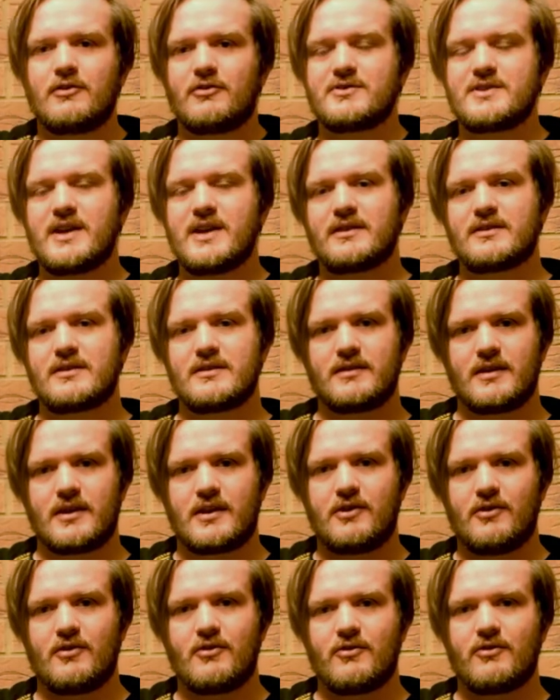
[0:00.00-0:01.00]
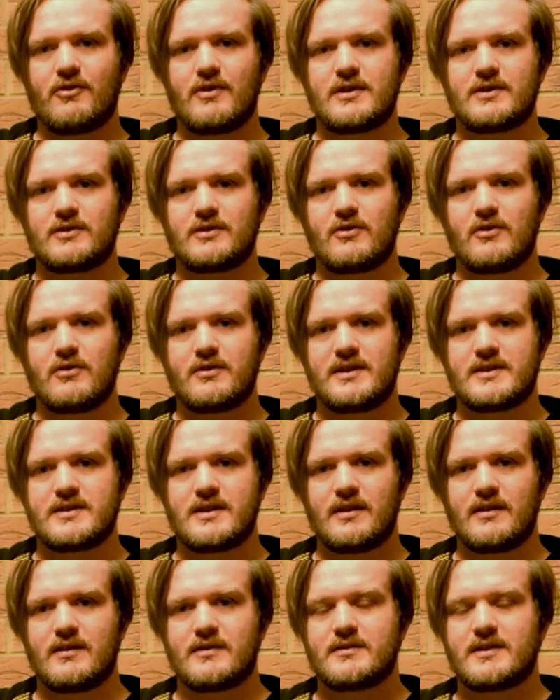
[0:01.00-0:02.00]
You're injecting the cure into all these
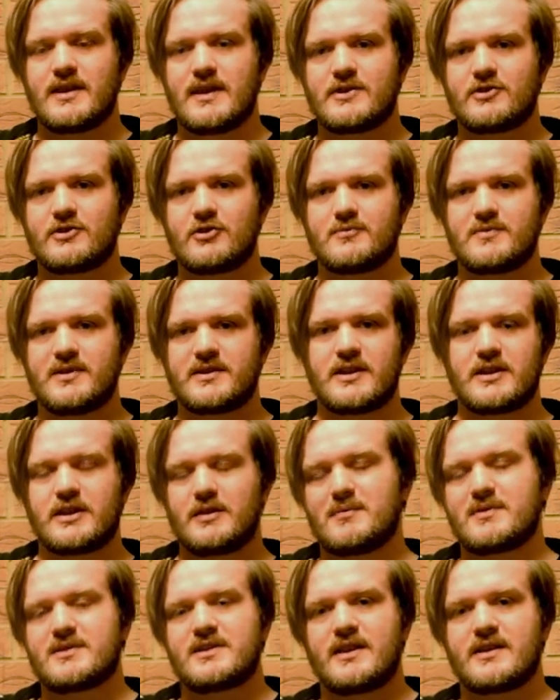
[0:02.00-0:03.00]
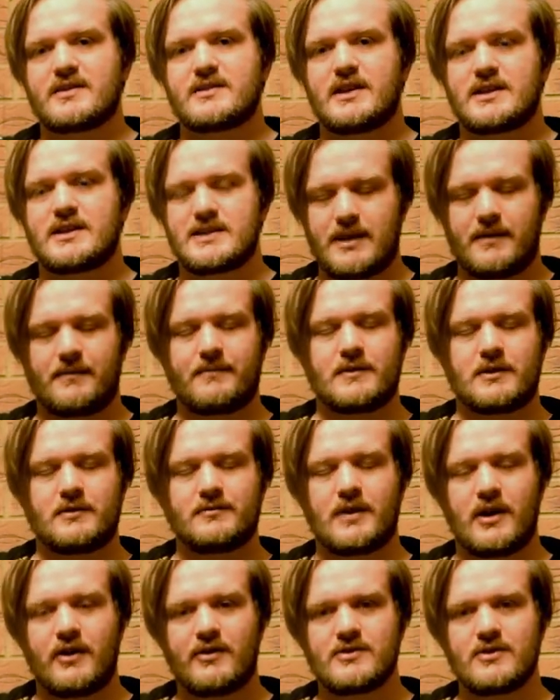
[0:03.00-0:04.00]
test subjects that they've been testing this Syphon Filter
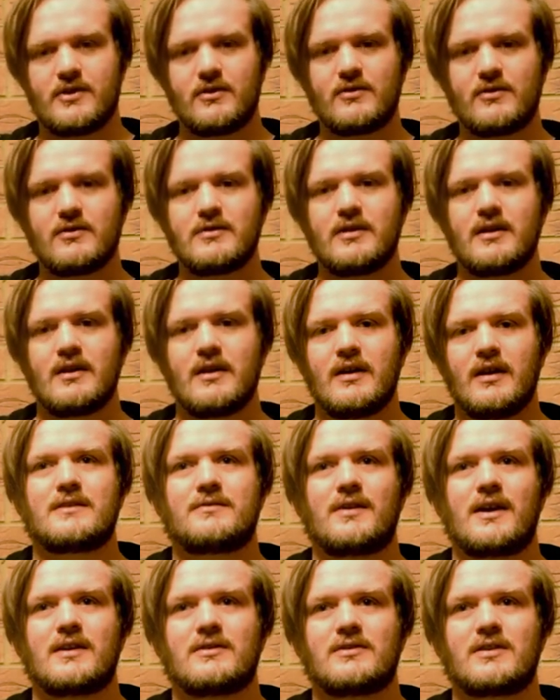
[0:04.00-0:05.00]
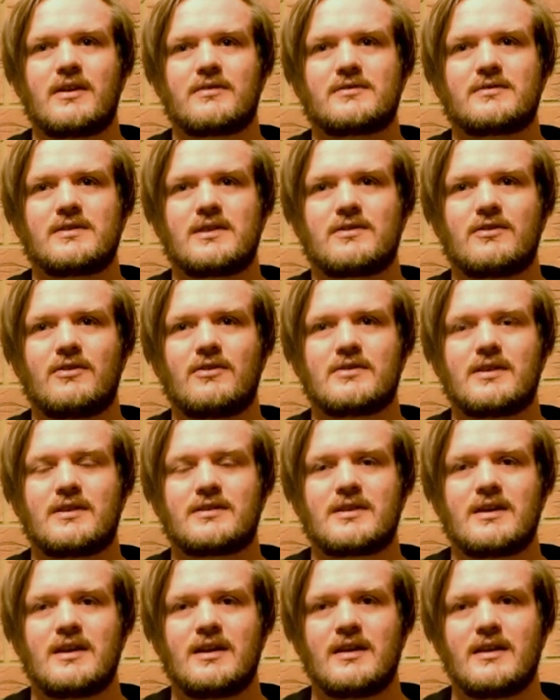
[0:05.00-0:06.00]
Virus out on. You find out after that there
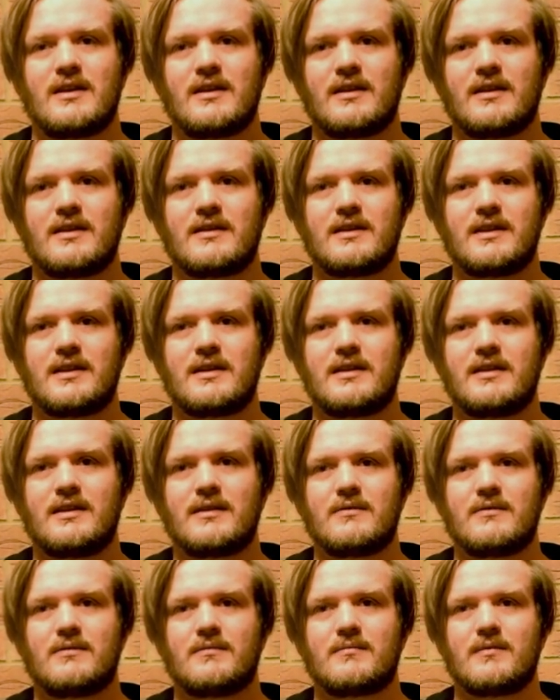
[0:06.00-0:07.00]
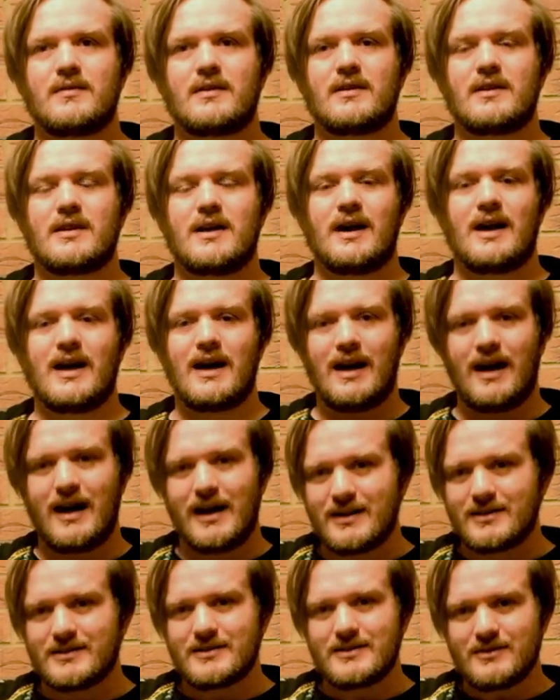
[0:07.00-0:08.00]
that the
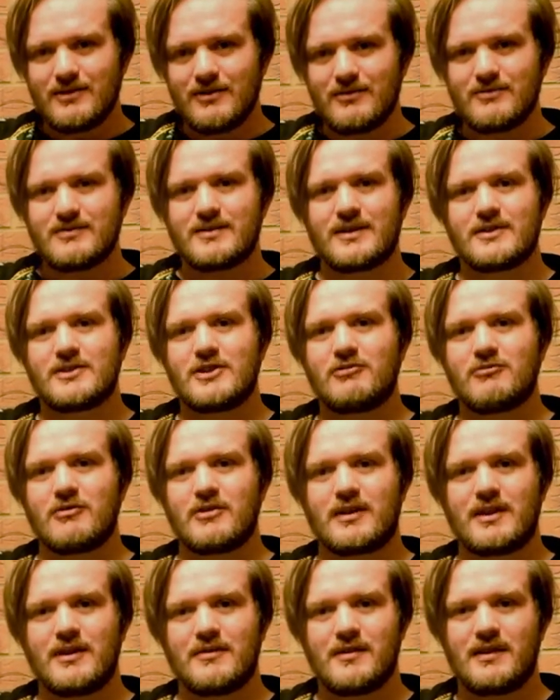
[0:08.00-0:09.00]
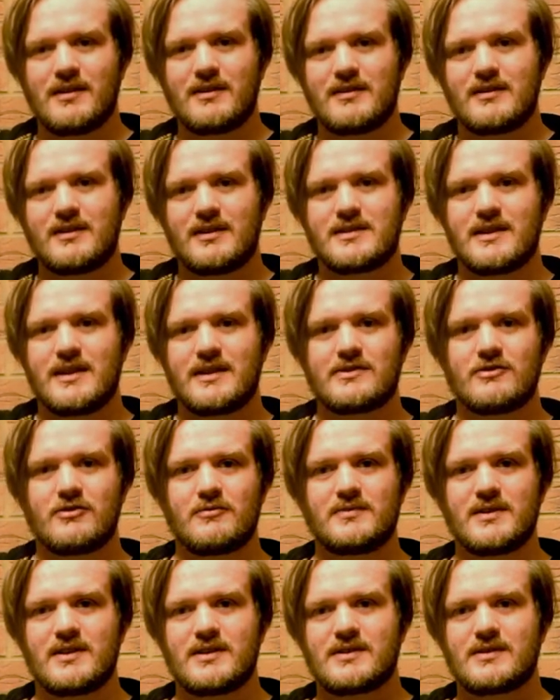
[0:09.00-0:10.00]
antidote that you were giving the test
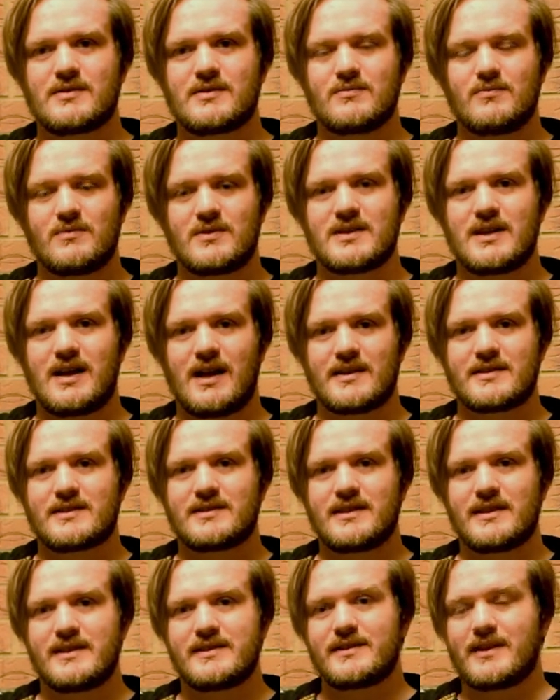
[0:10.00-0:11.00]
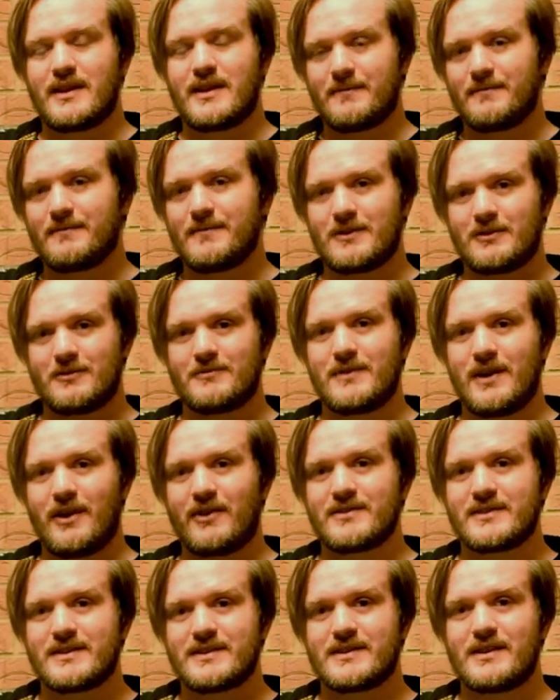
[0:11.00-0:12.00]
subjects was actually the Syphon Filter
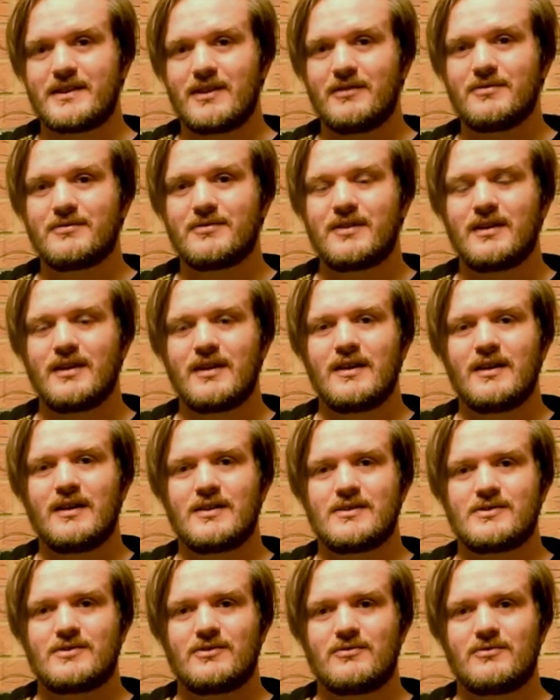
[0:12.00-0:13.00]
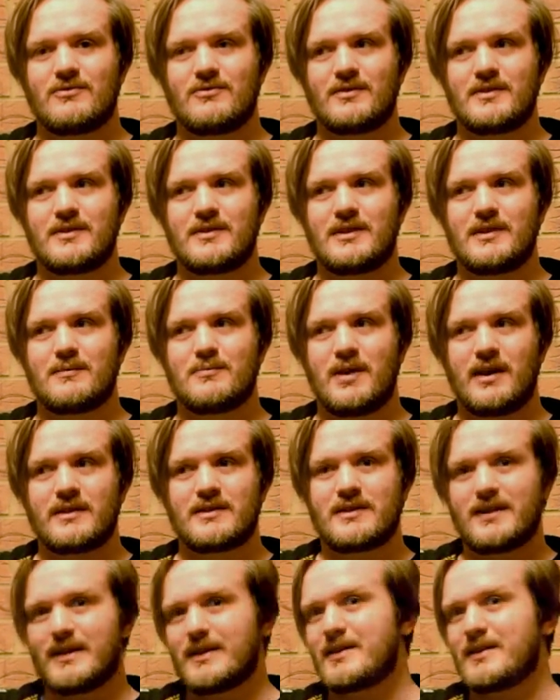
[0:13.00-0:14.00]
Virus itself. So you
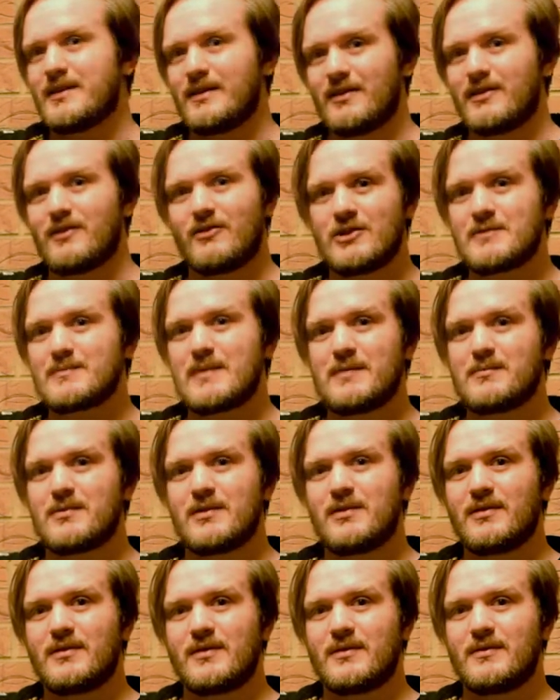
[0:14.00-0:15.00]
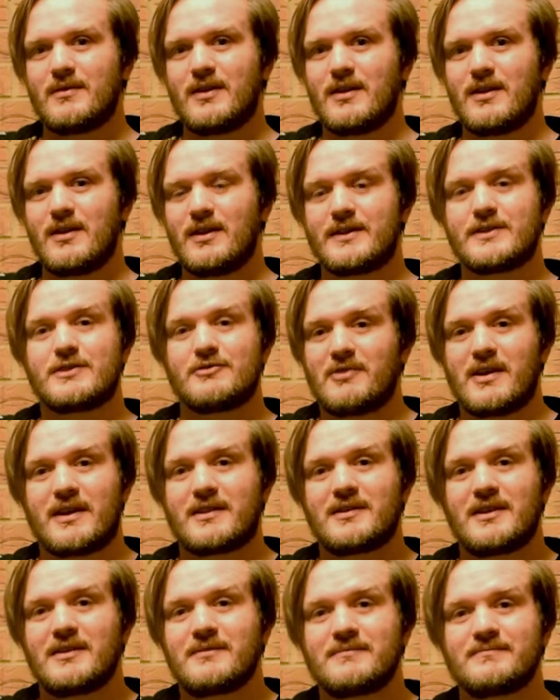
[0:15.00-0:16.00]
practically killed those people
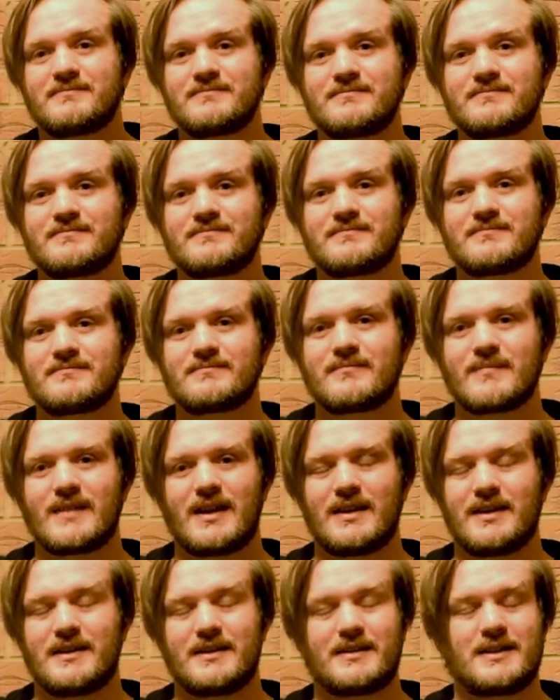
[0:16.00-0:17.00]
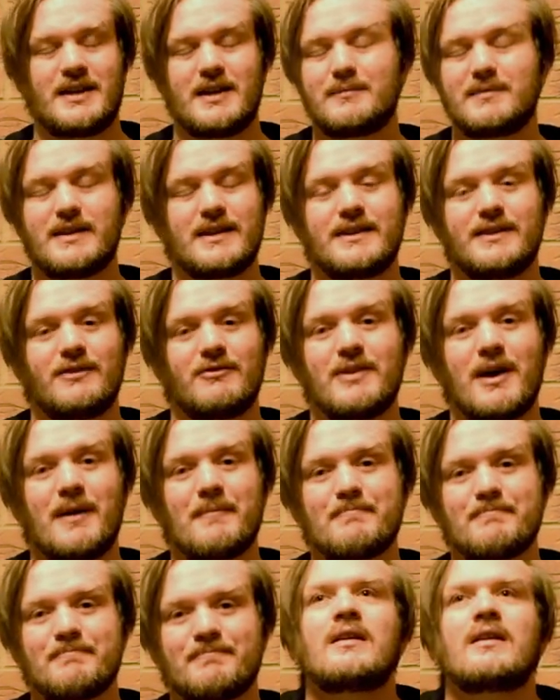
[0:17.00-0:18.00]
indirectly. Gabe didn't know
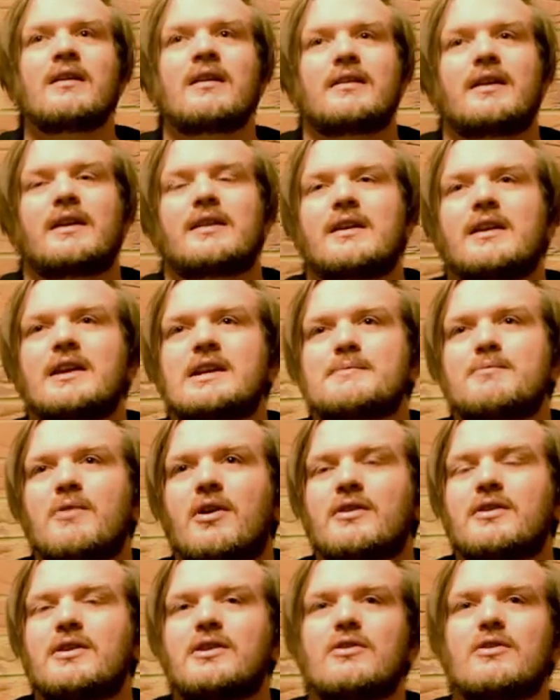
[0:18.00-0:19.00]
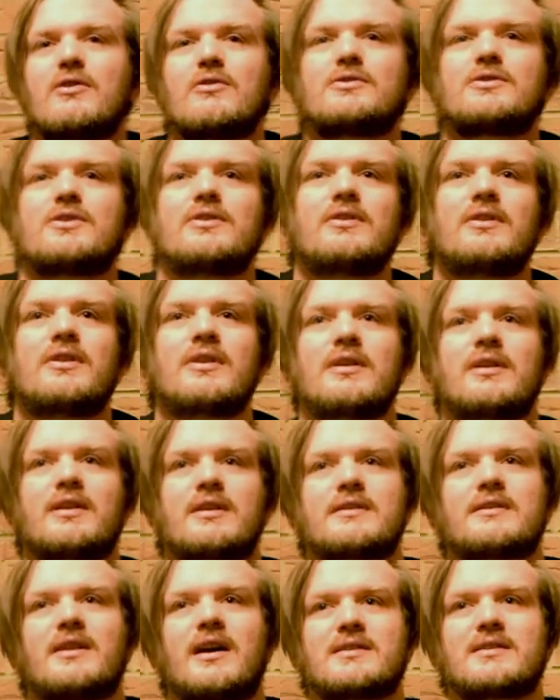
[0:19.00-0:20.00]
that. Then the next part, you go to
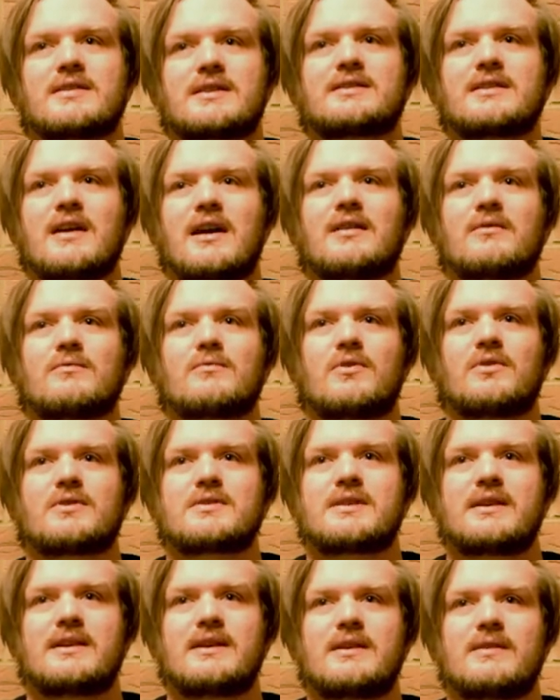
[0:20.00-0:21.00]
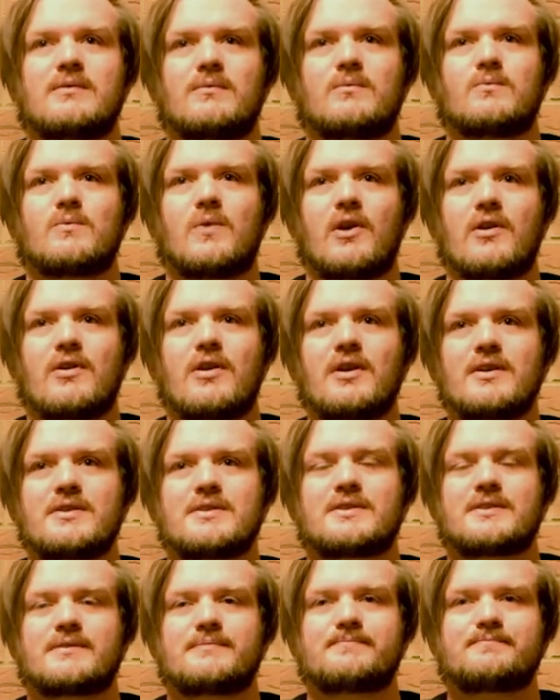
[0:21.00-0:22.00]
Kazakhstan where it's the
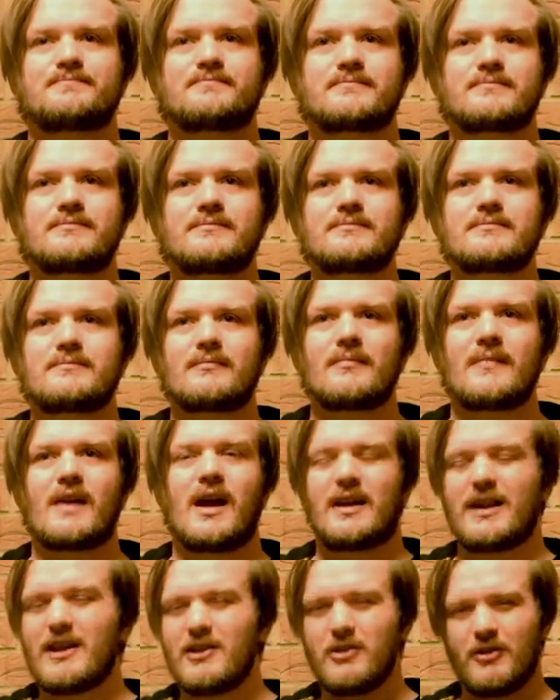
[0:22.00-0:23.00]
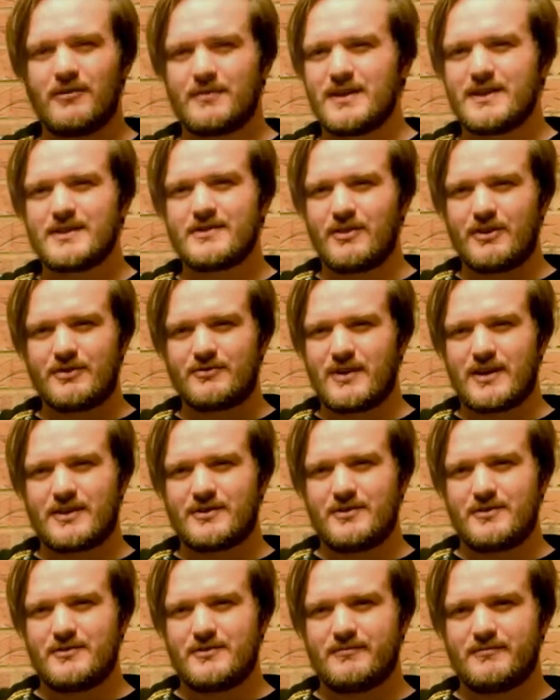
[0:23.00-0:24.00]
warehouse. And I love this
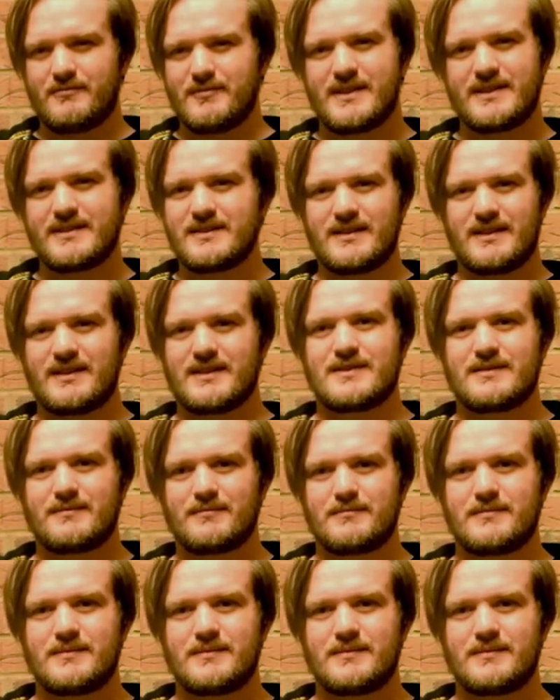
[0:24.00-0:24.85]
soundtrack too. Listen to this.